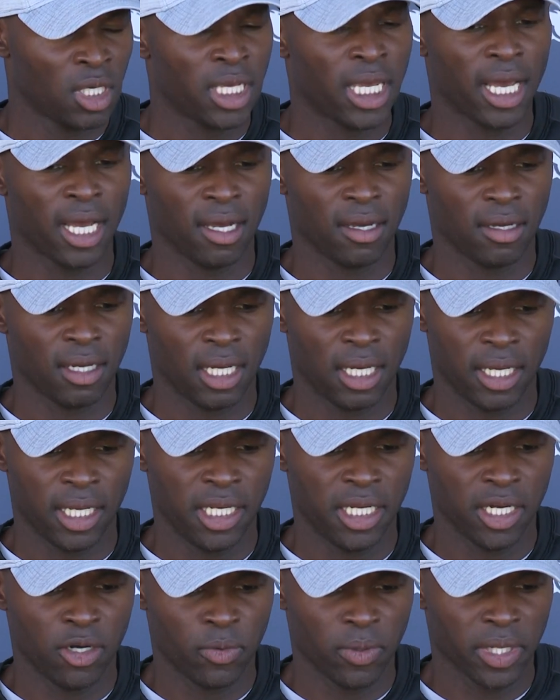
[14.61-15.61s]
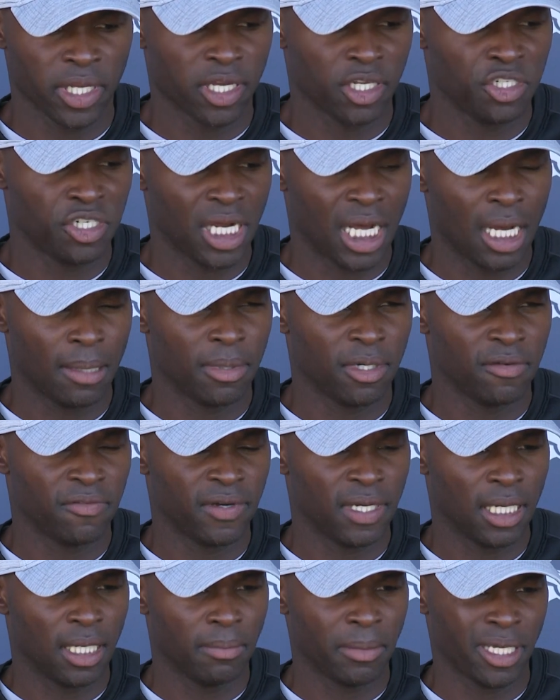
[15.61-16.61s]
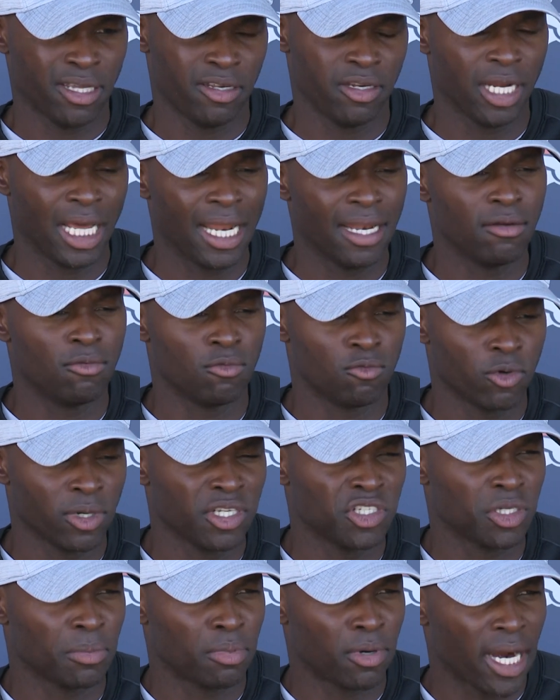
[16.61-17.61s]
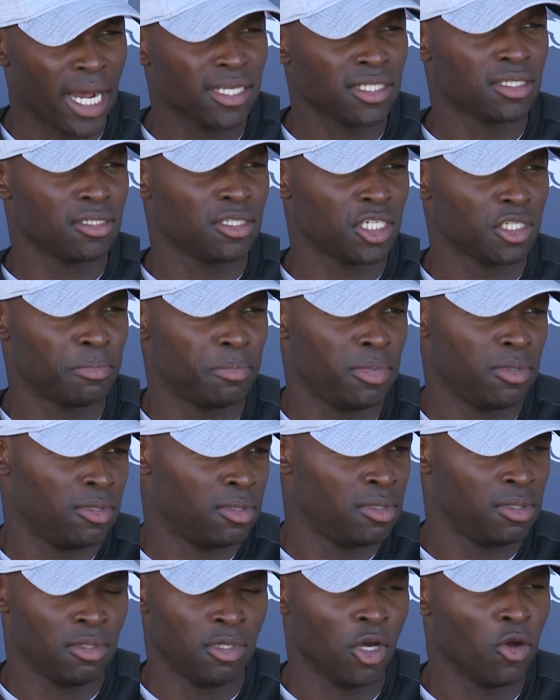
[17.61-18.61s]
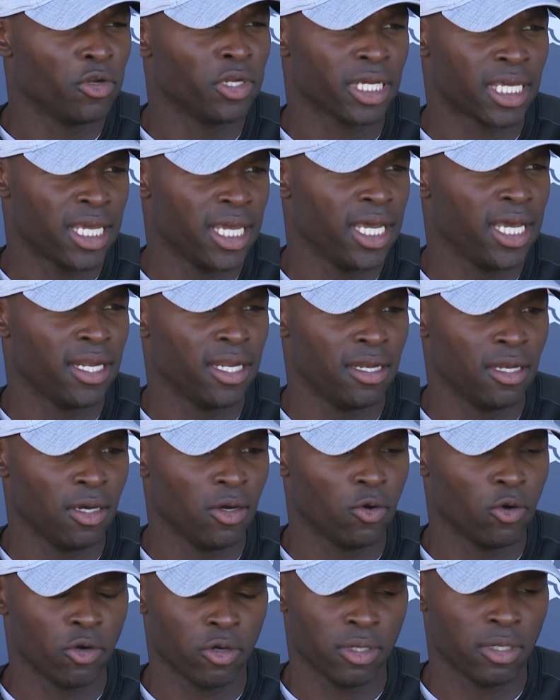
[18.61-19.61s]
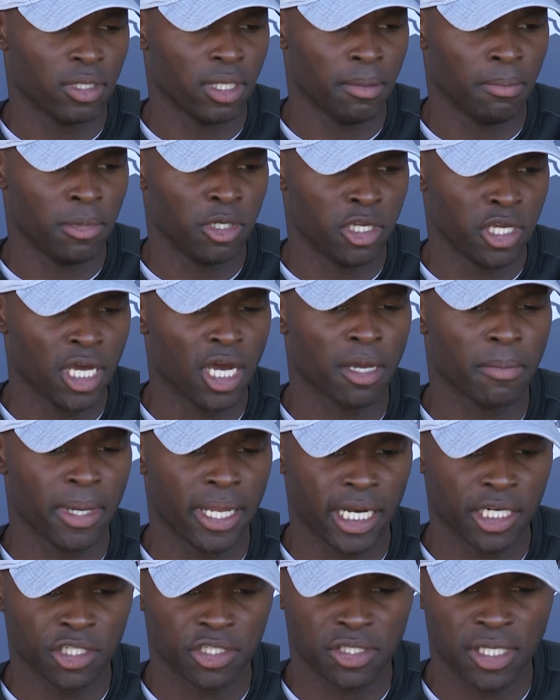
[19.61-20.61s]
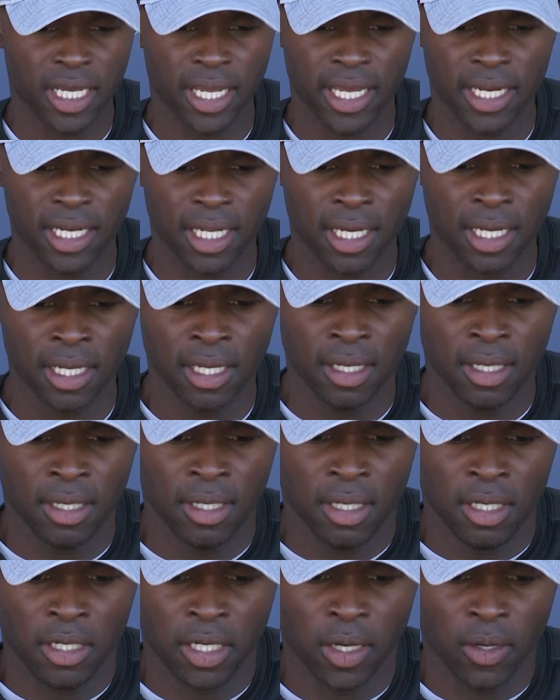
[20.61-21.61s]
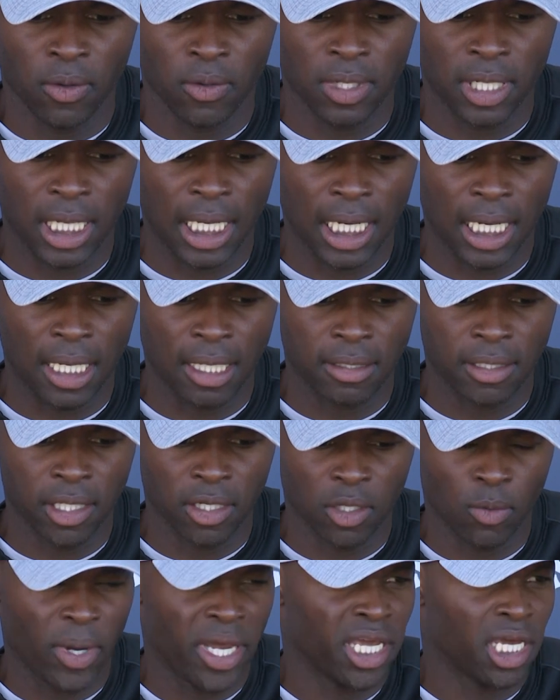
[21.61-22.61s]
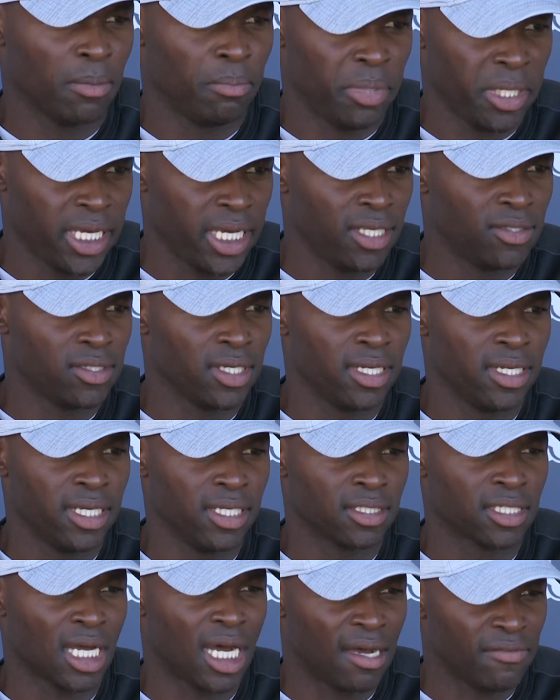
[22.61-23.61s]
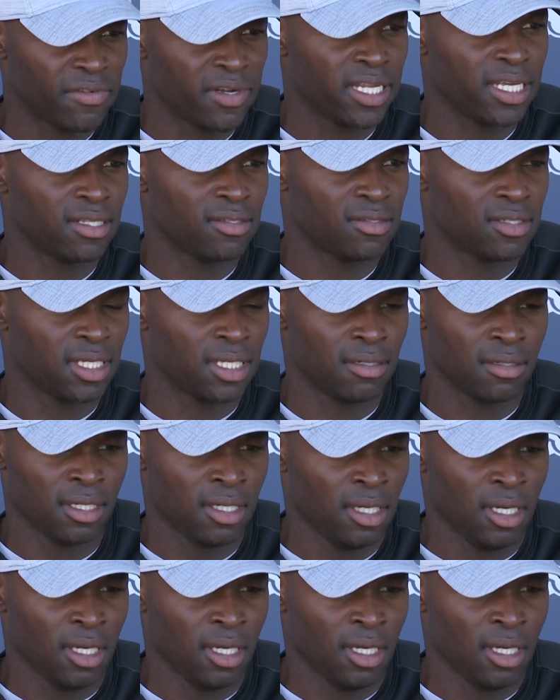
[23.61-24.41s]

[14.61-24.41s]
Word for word: Yeah, uh, he did a really good job of, um, and you're not really surprising just knowing the kid and know or the, the young man I should say, and uh, knowing the, uh, you know the way he competes and his confidence and